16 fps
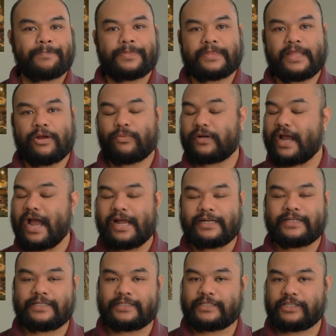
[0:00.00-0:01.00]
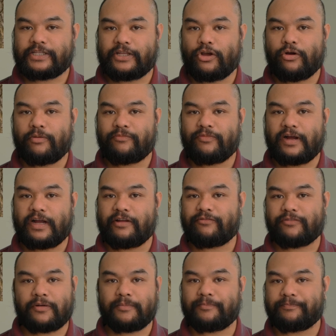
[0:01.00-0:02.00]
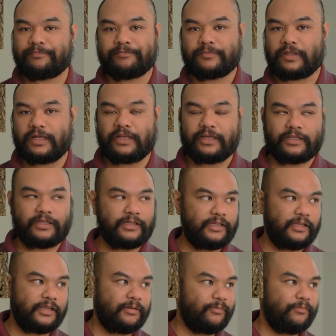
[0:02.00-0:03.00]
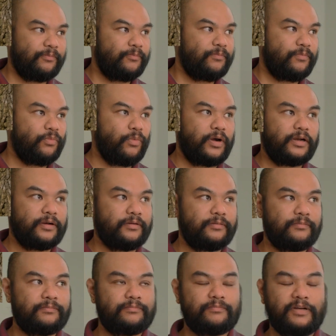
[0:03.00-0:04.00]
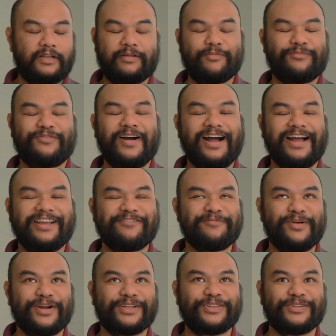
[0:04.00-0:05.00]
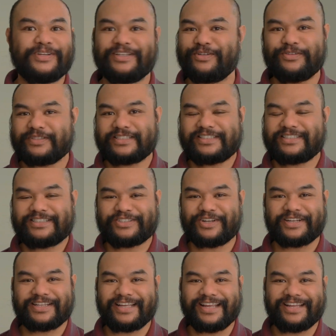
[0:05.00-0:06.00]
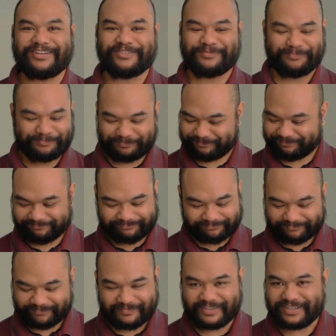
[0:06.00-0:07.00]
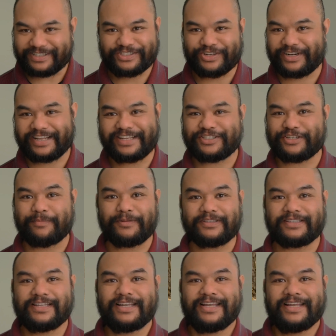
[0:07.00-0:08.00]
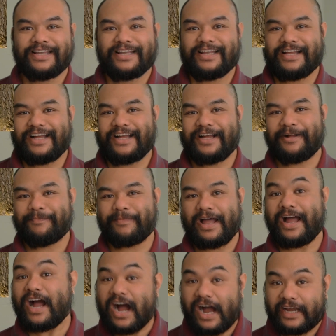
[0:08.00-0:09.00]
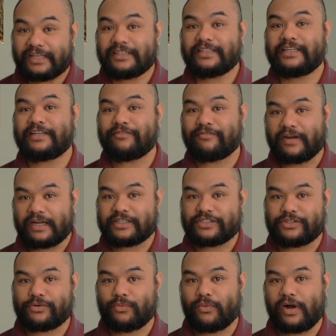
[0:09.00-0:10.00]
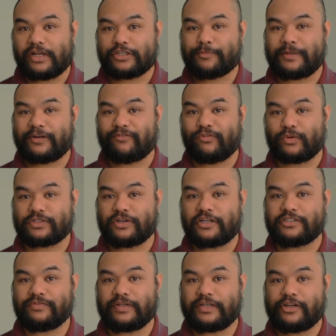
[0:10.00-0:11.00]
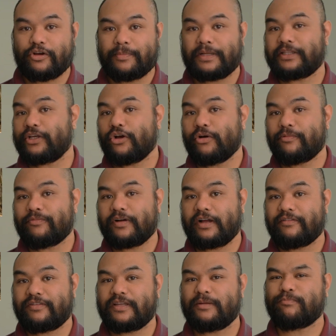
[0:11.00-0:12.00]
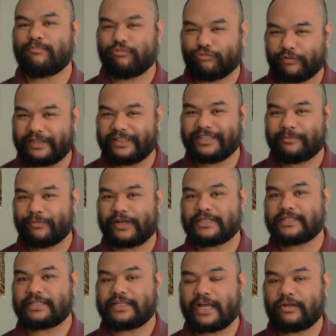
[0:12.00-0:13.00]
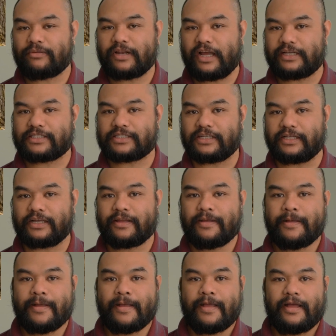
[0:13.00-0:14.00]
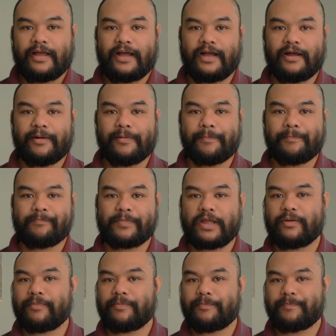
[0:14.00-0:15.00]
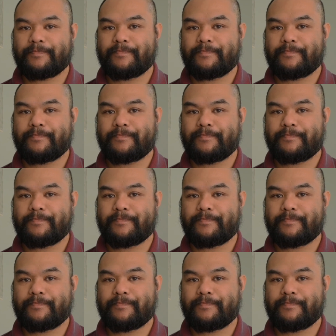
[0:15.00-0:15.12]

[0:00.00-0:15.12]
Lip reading: that were added into the OM-5 from the EM5 Mark III, it's starting to get jumbled. I highly advise you to watch Peter Forsgård's video about the OM-5. He really breaks it down nicely. Now,